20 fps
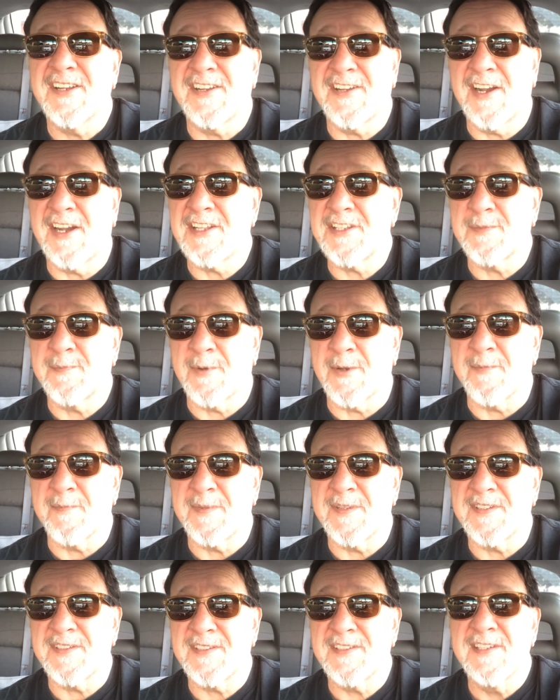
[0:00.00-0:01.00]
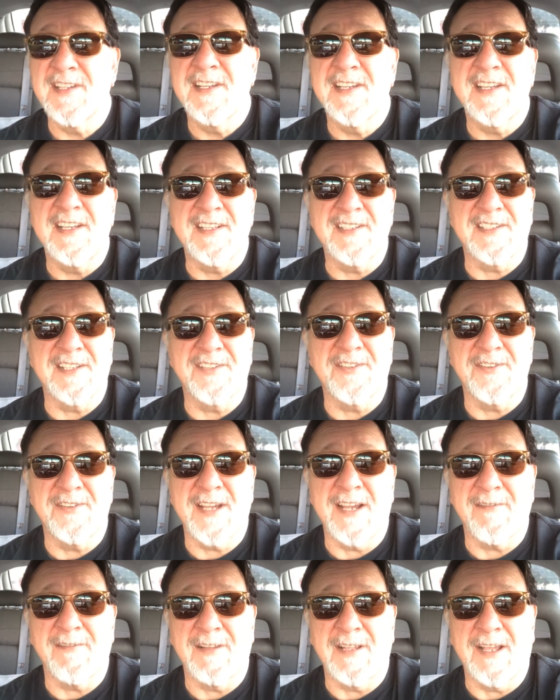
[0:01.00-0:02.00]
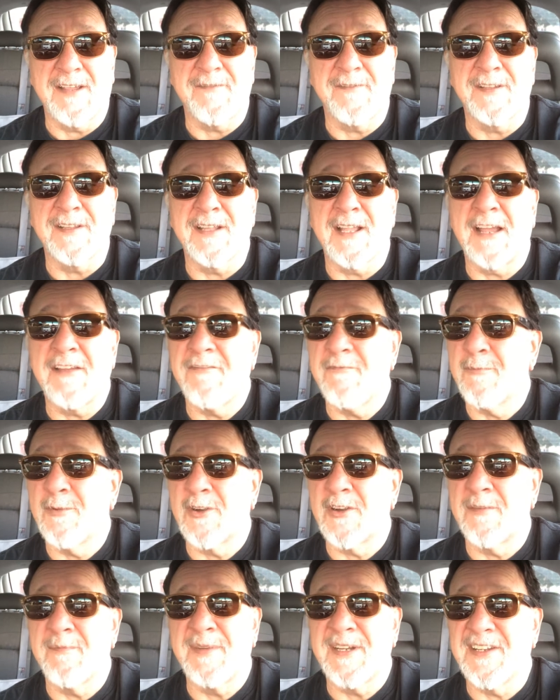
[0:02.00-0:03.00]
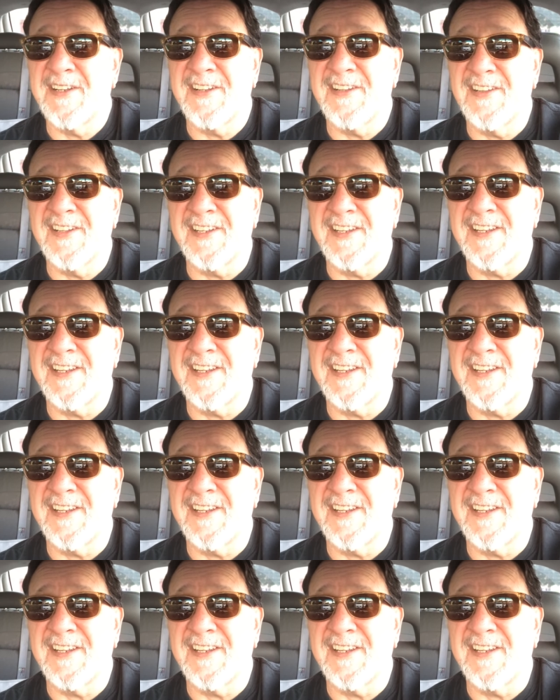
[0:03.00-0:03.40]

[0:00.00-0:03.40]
God's purpose is that you have life and life more abundantly.